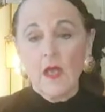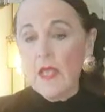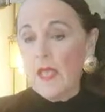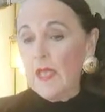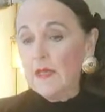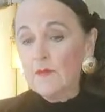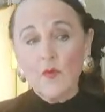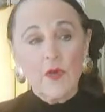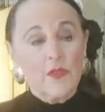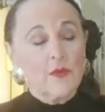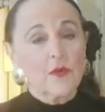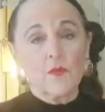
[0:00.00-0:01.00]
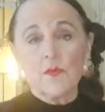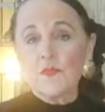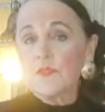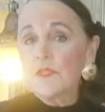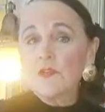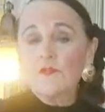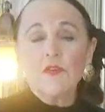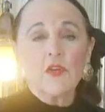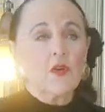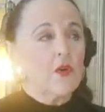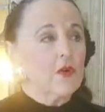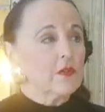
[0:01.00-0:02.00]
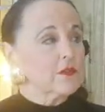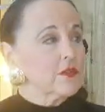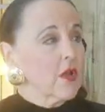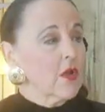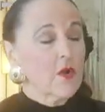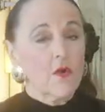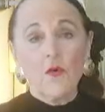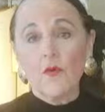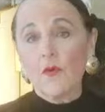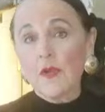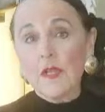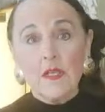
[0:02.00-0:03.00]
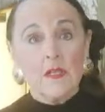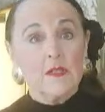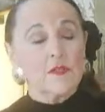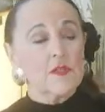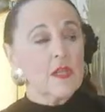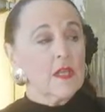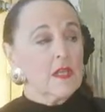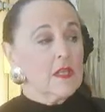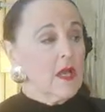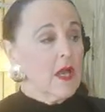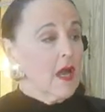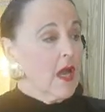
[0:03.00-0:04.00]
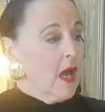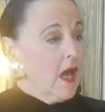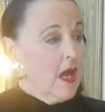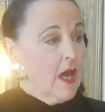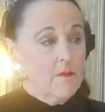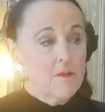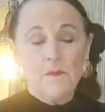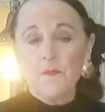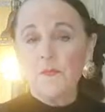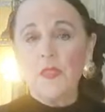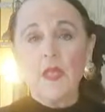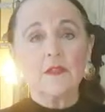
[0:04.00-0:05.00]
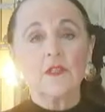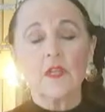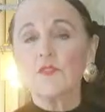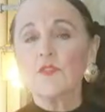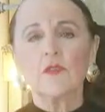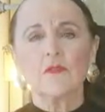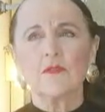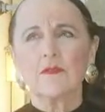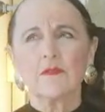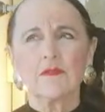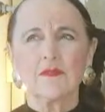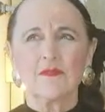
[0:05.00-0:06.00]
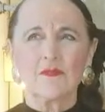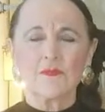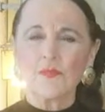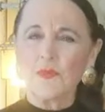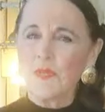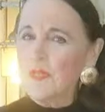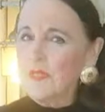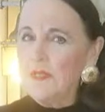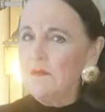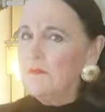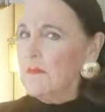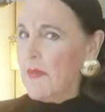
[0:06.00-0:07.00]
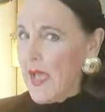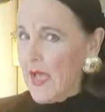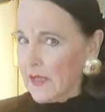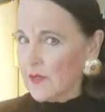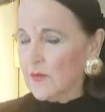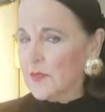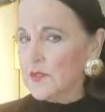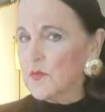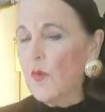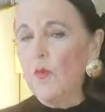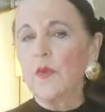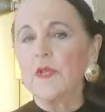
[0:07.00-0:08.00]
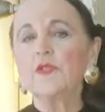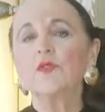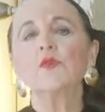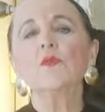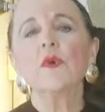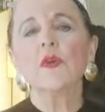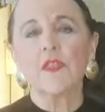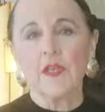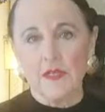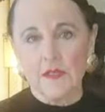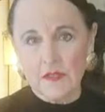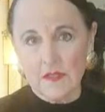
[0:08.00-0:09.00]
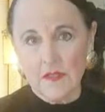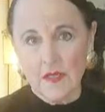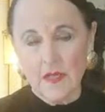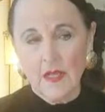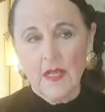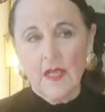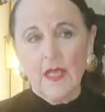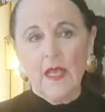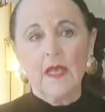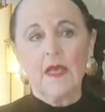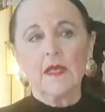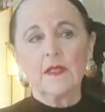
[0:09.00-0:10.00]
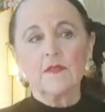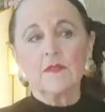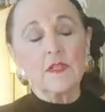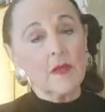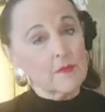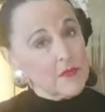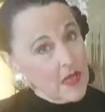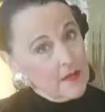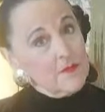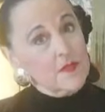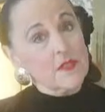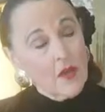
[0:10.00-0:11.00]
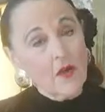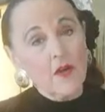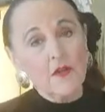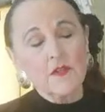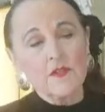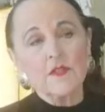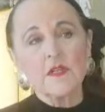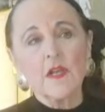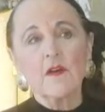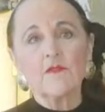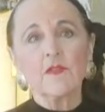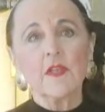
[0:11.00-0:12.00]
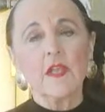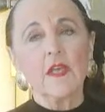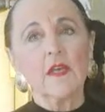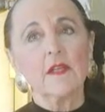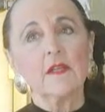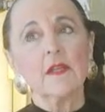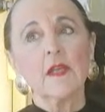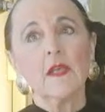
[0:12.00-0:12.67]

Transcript: And whether it was difficult or easy, that doesn't really matter. It's what we do with it. And sometimes the hardest stuff can